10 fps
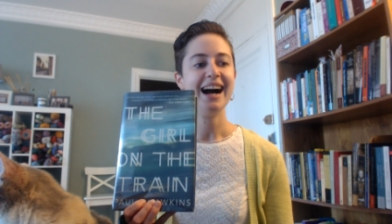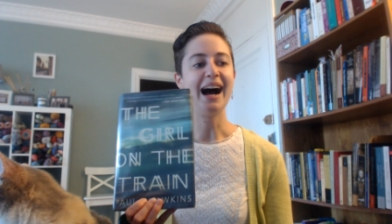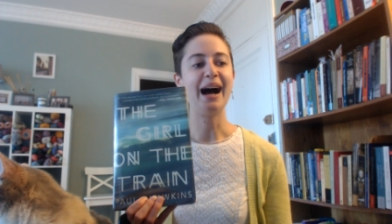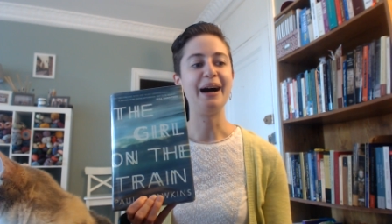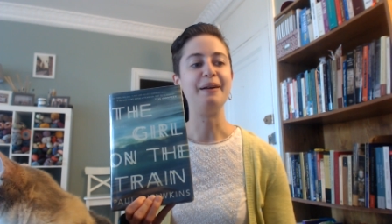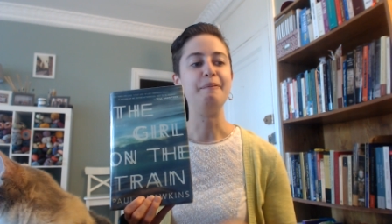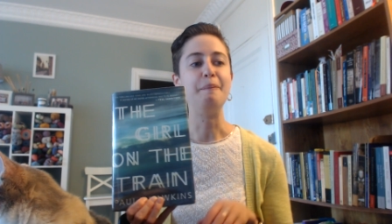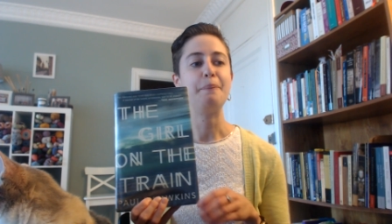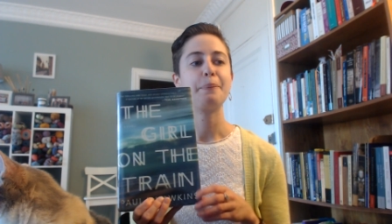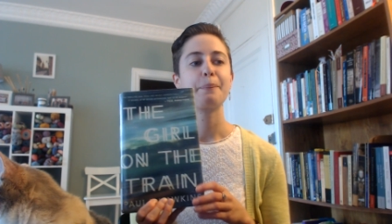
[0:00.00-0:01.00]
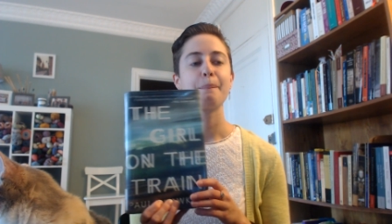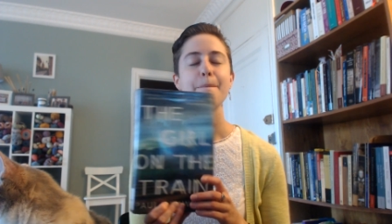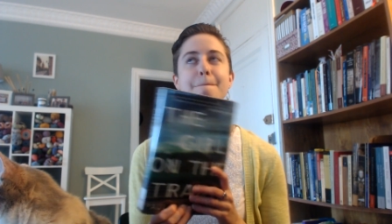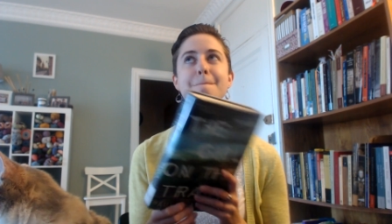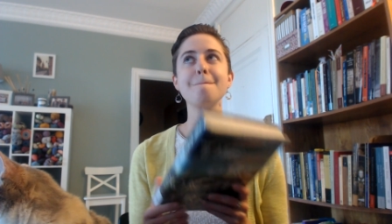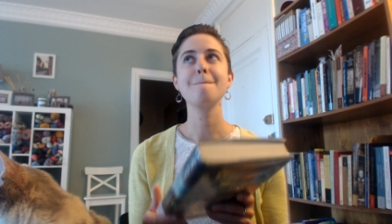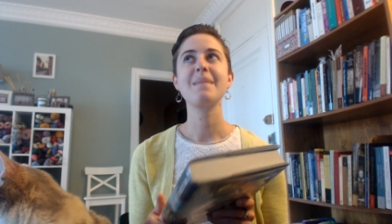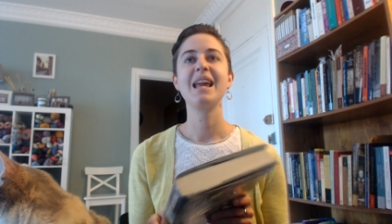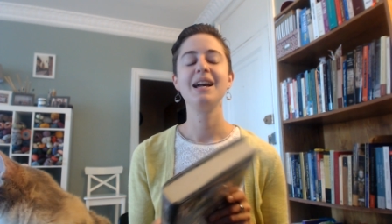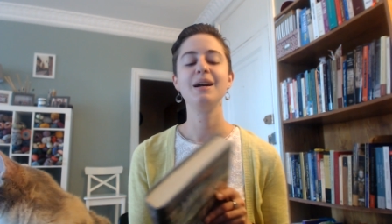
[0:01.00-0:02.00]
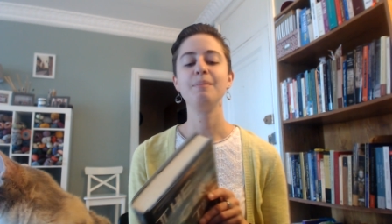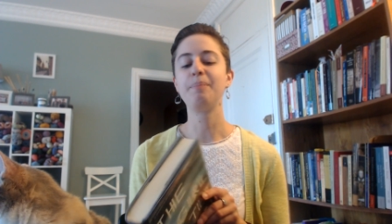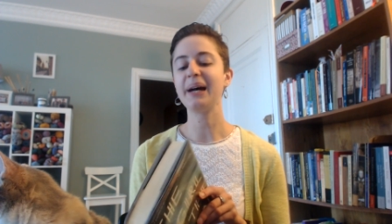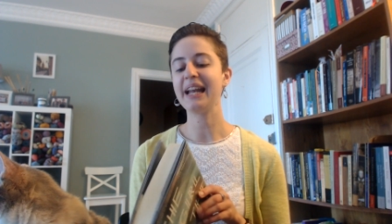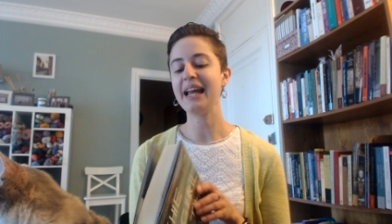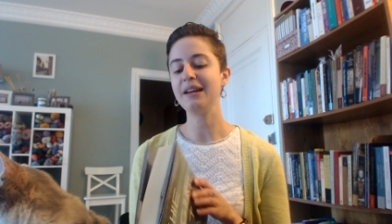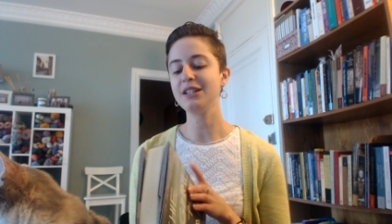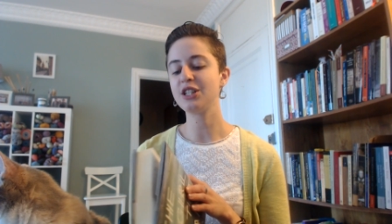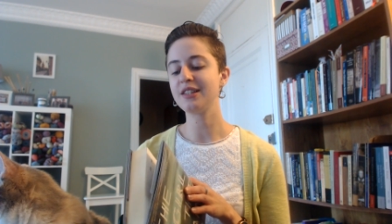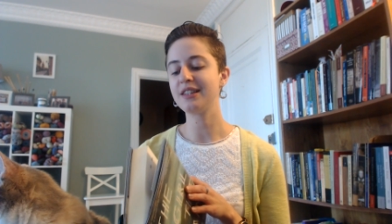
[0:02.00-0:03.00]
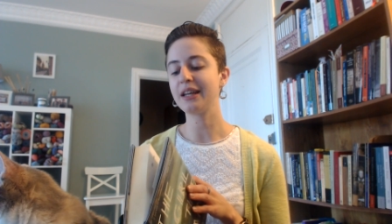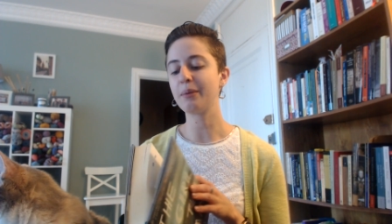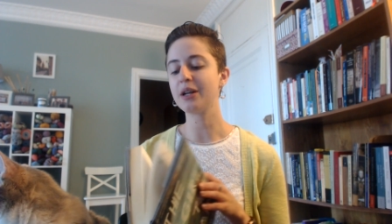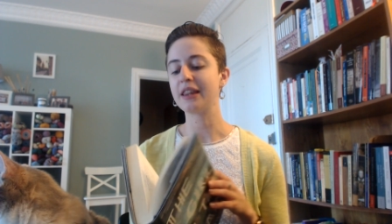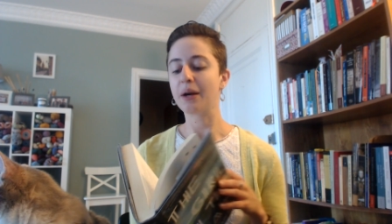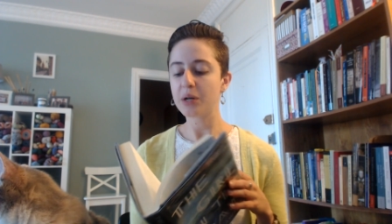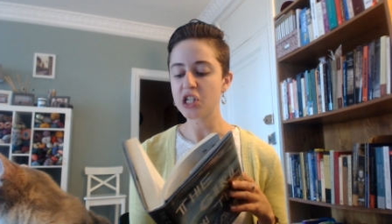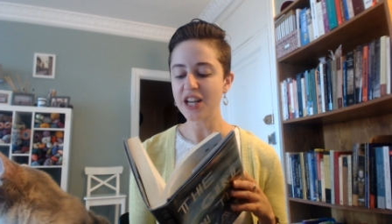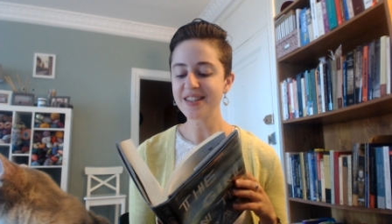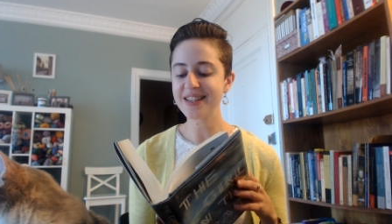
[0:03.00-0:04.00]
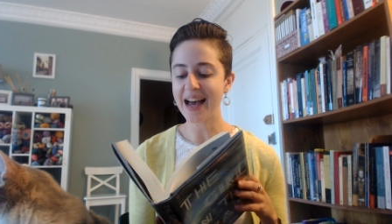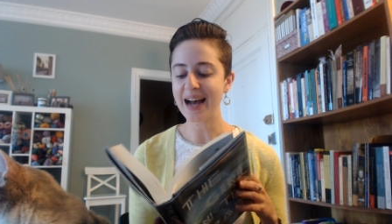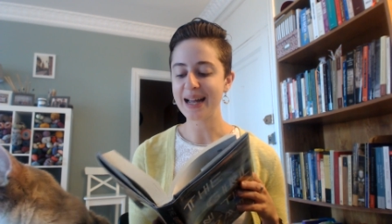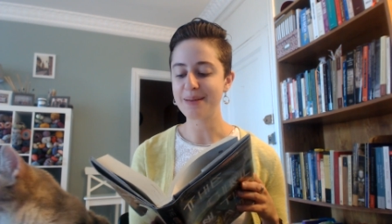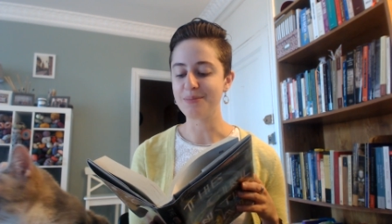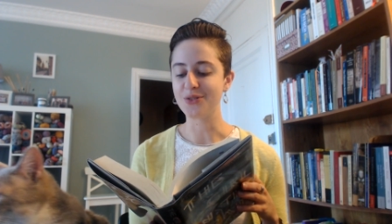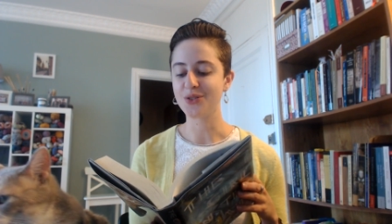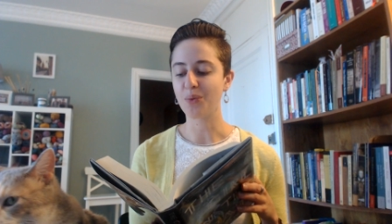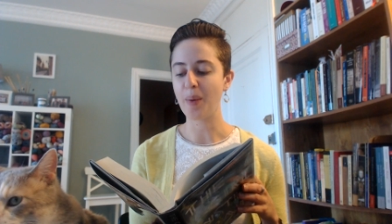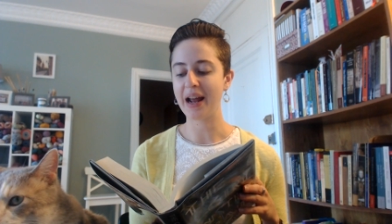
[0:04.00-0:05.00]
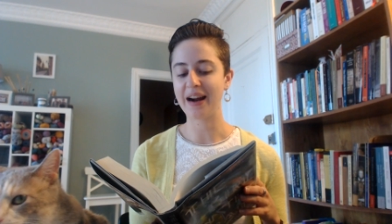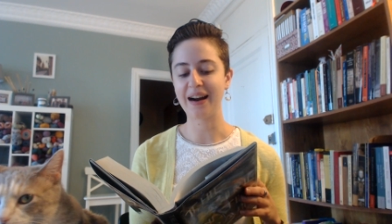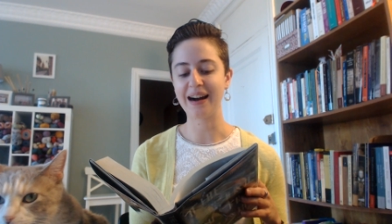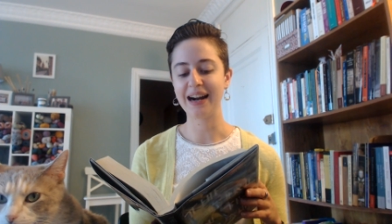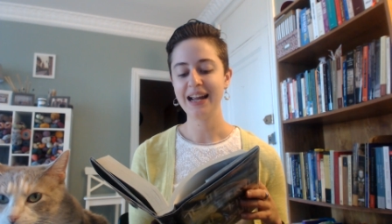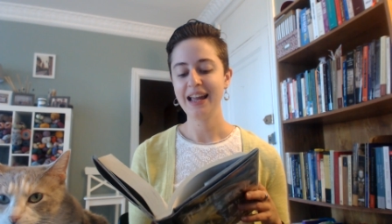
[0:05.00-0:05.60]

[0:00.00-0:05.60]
Um, but it just there were there were just times where